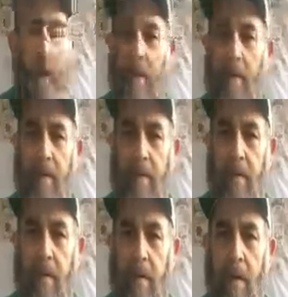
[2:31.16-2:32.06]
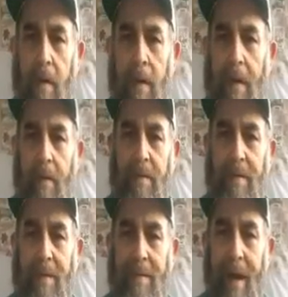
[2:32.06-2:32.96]
How did we do it? It
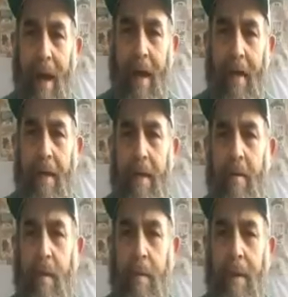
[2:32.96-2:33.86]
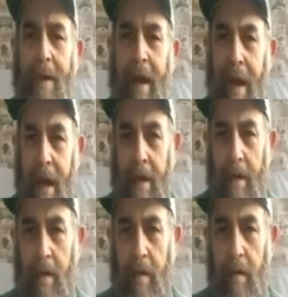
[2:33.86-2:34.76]
was the day that we
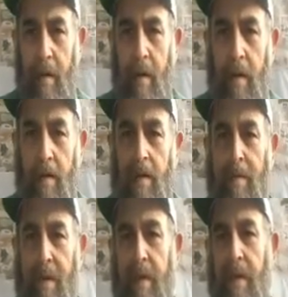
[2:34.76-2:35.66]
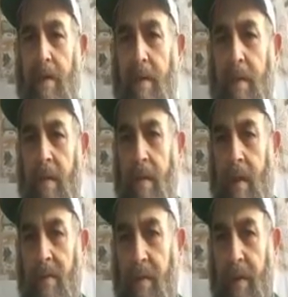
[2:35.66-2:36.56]
began to build the
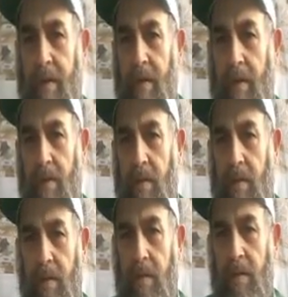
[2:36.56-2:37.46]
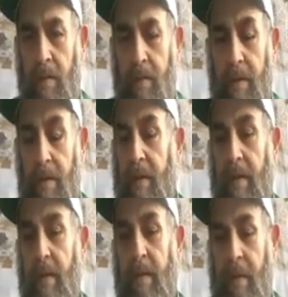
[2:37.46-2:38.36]
Beis Hamikdash, to build
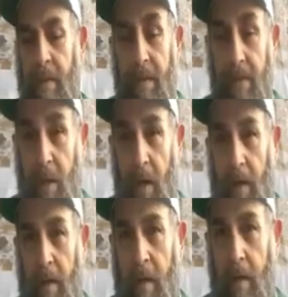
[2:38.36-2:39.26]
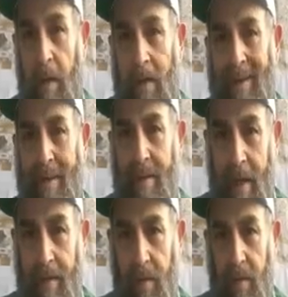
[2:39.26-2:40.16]
the Mishkan in the
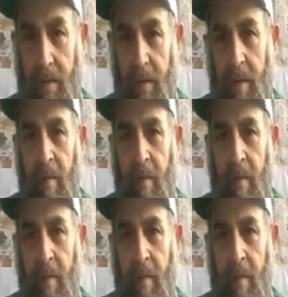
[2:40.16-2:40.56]
desert,